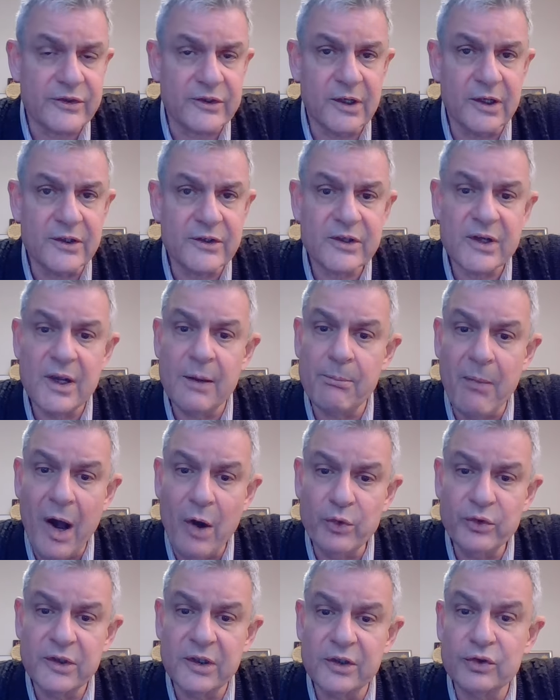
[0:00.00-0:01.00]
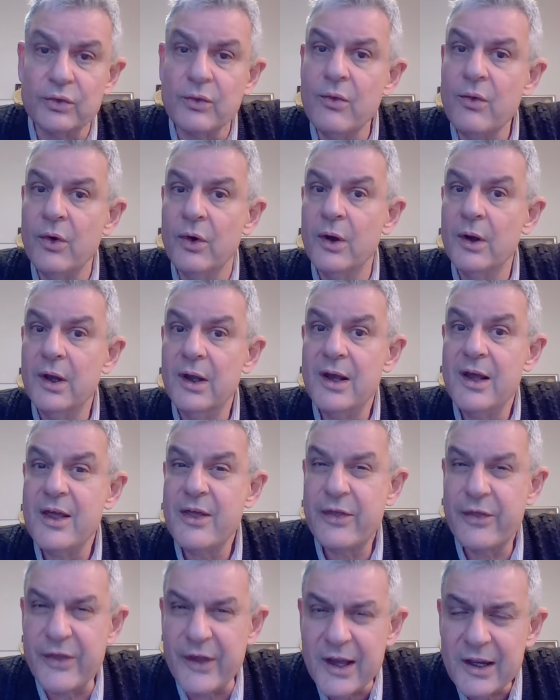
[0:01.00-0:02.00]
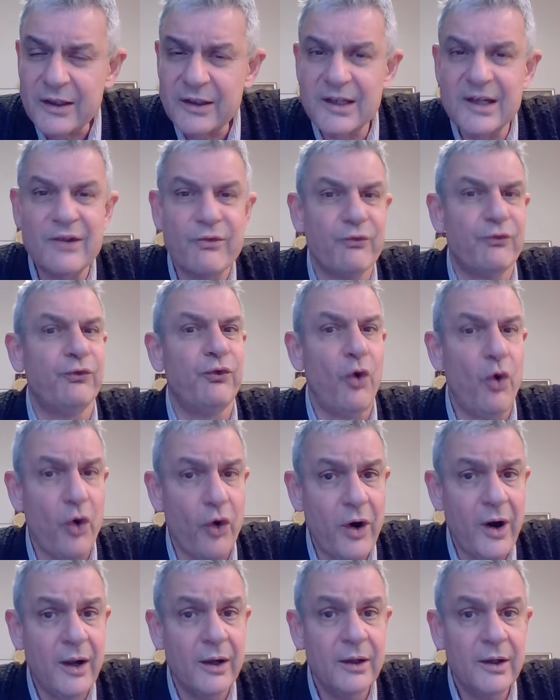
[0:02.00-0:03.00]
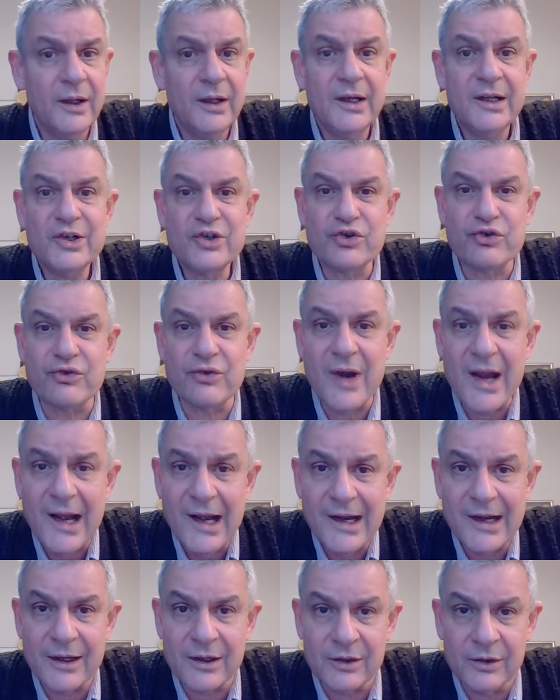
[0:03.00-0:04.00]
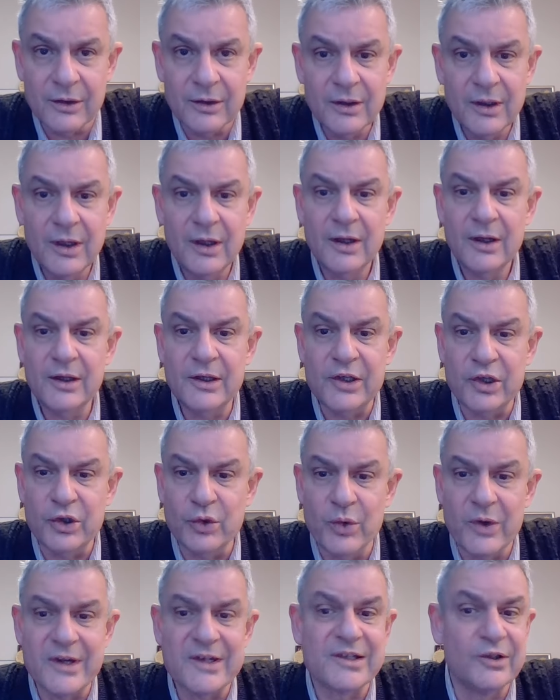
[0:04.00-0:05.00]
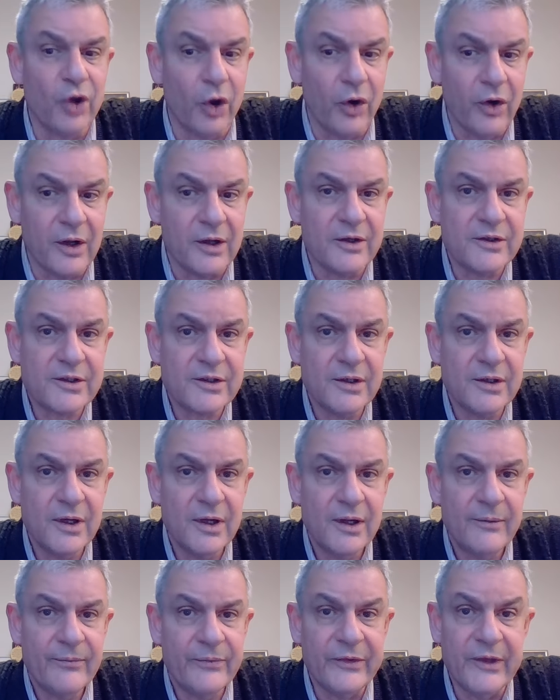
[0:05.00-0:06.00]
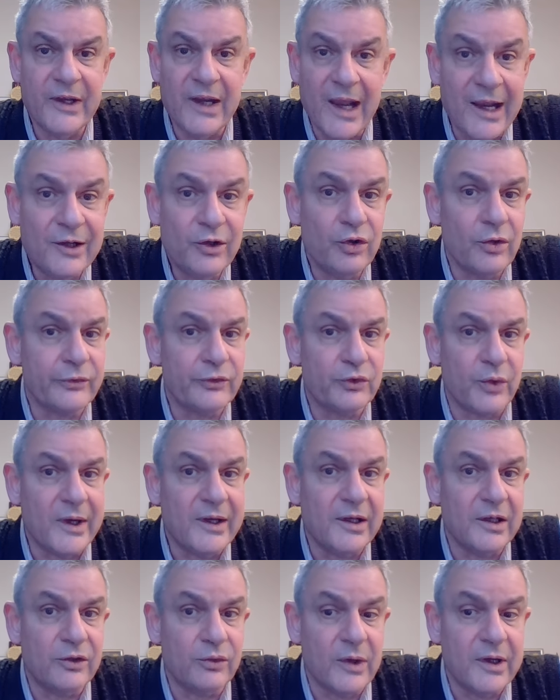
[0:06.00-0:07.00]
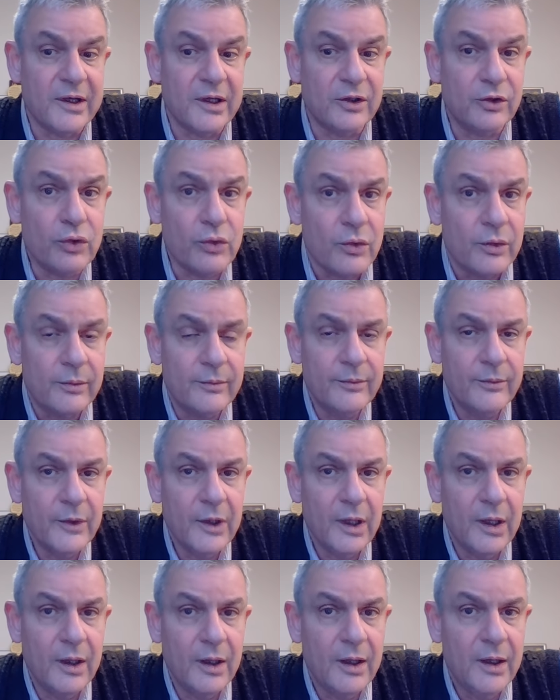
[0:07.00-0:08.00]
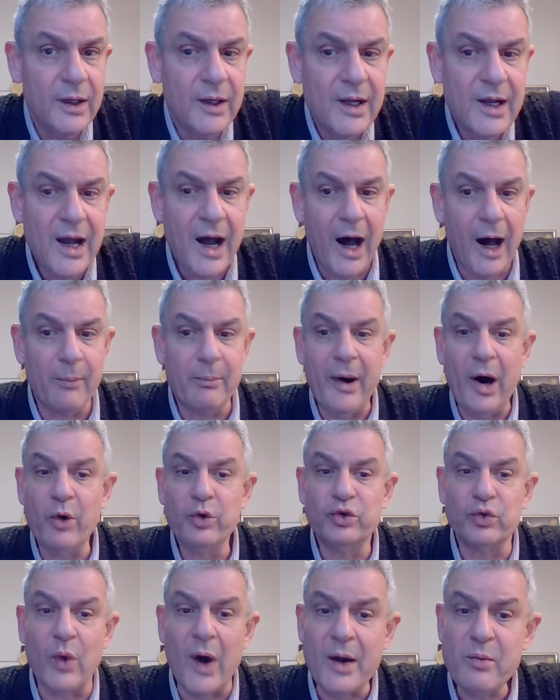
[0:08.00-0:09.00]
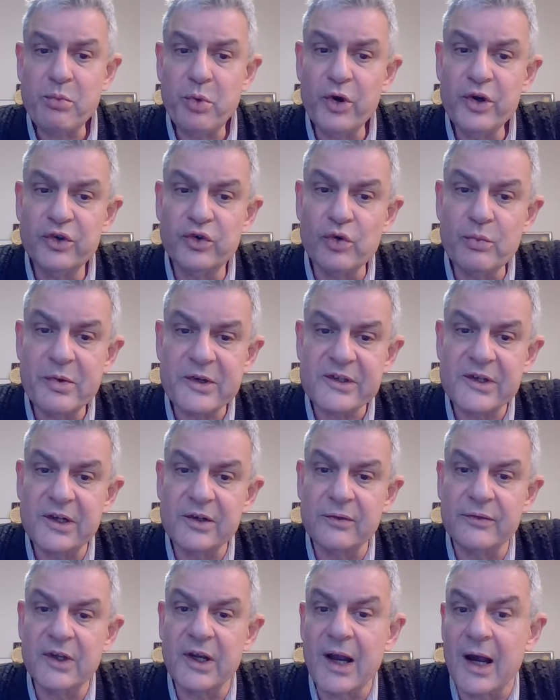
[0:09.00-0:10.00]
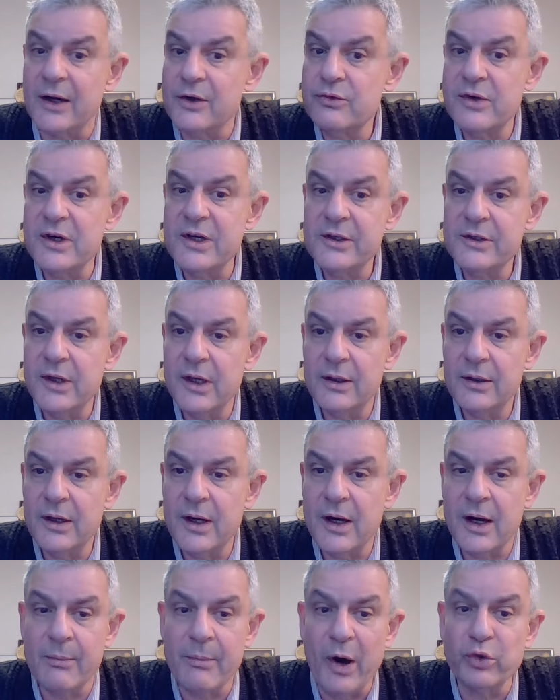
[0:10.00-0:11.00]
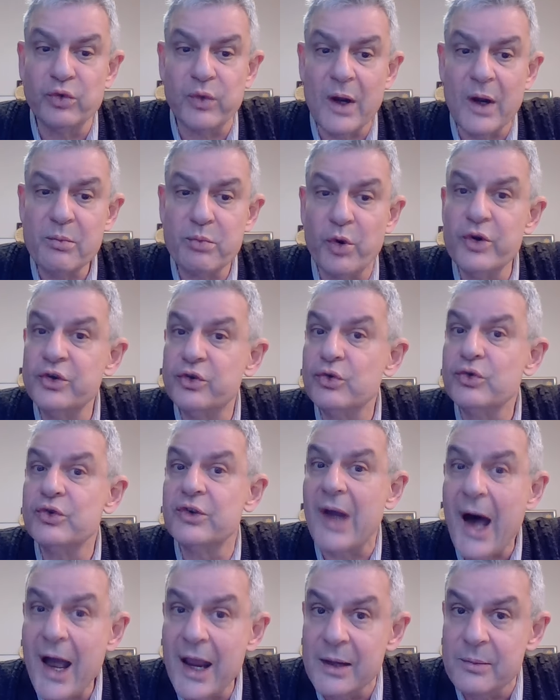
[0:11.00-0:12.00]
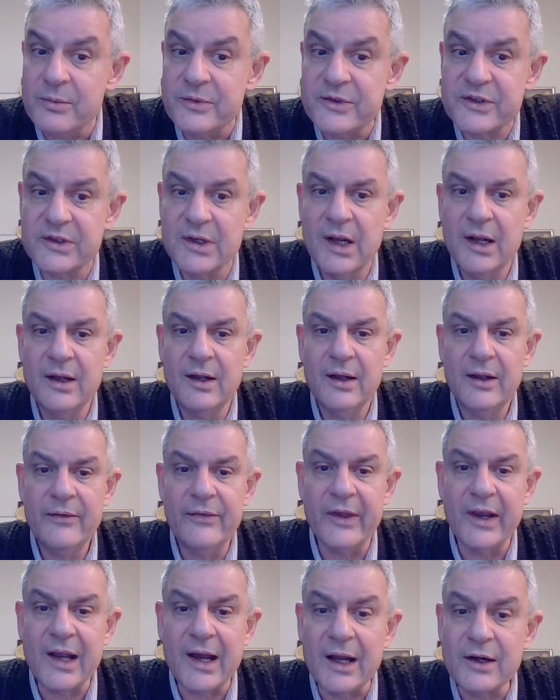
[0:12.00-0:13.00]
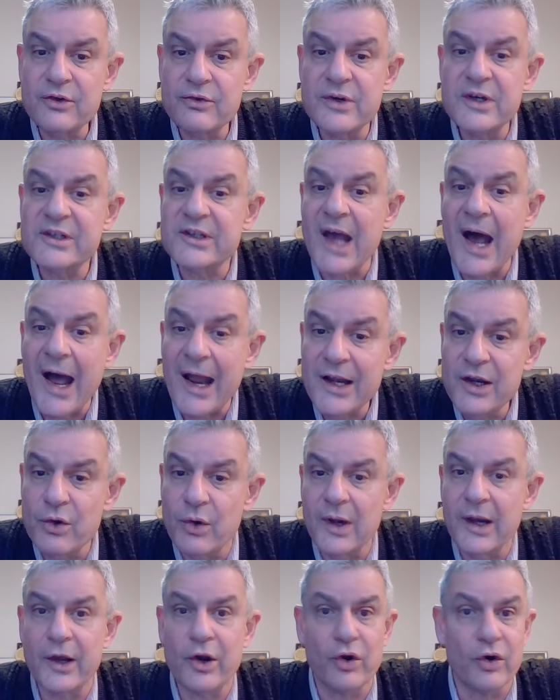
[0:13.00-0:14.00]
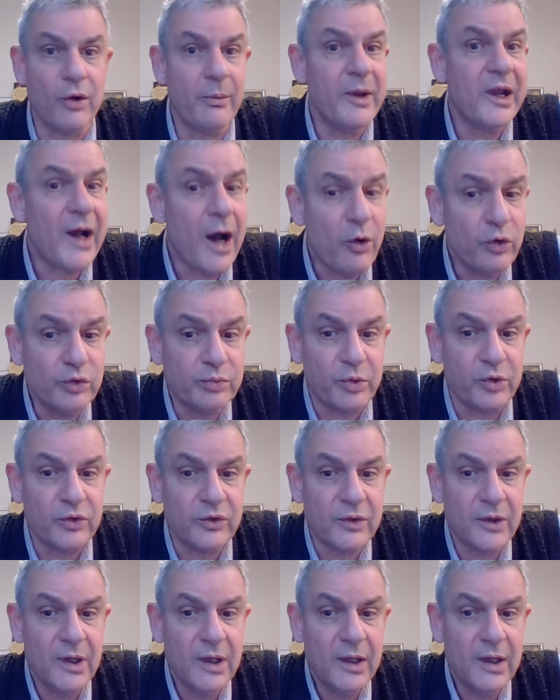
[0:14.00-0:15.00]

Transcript: States amounted to $34 trillion the end of 2022. About 1.2% of the country, about 1.2 times the country's annual economic output,